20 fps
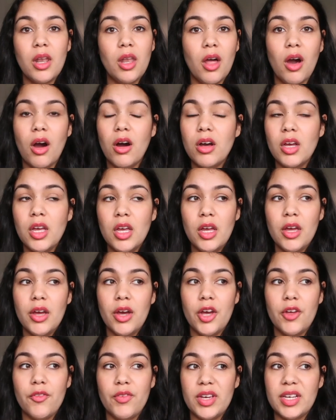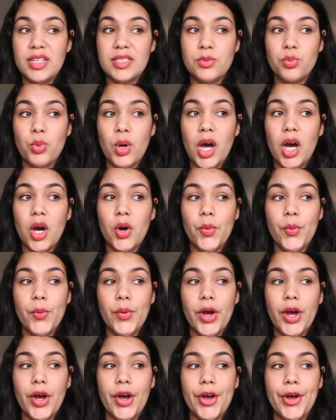a lot of it as well.
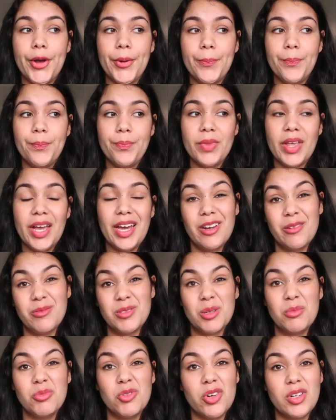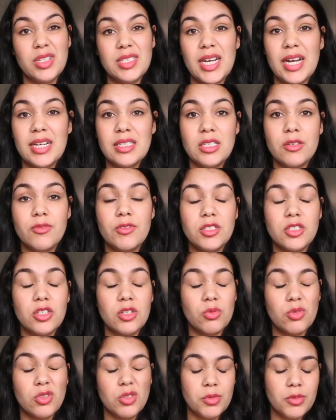Um, and obviously I'm not as active as
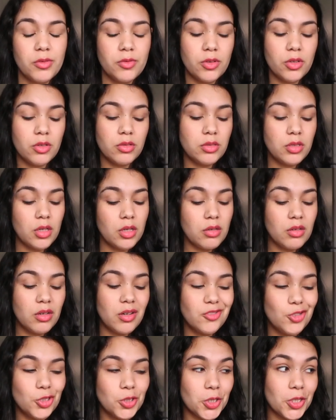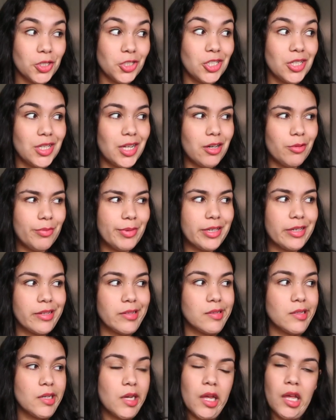I was before, so I've just got to chill out
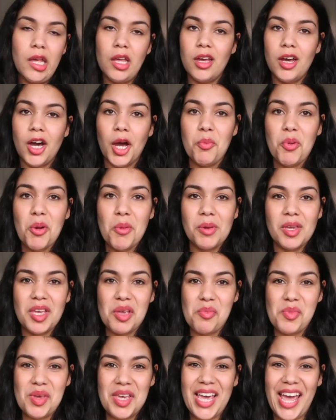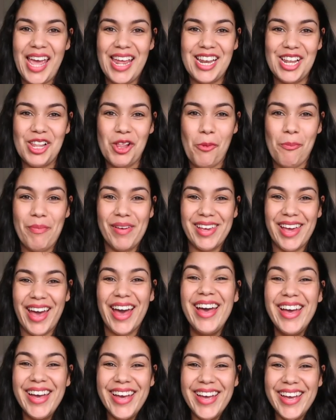because I'm probably going to be getting a lot bigger.
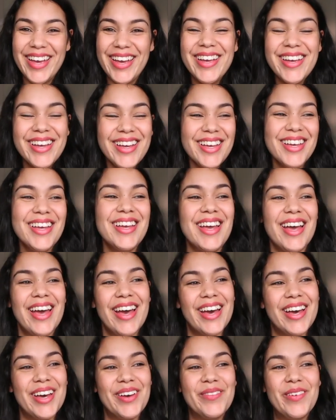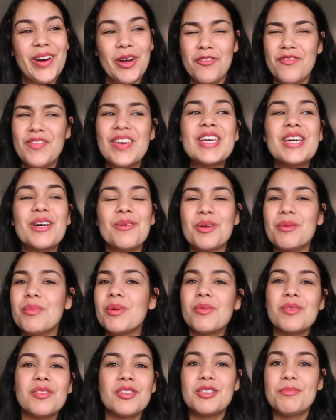um, I think I'm going to
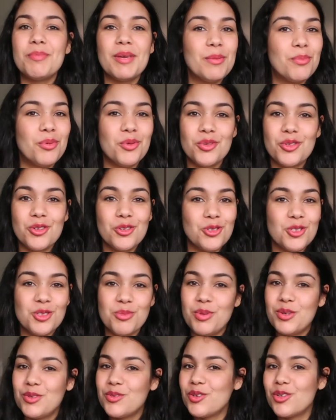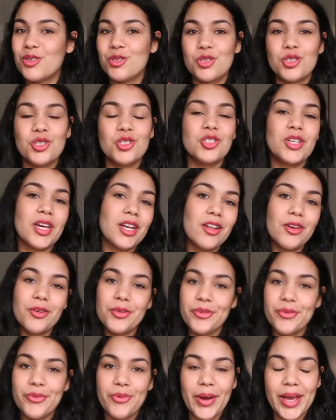be one of those people that just puts on a shed
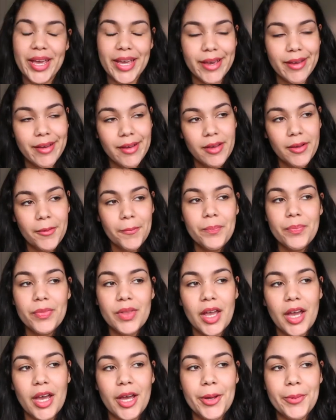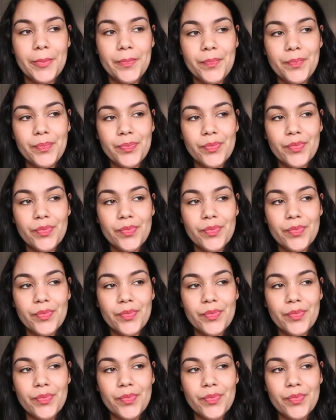load of weight um,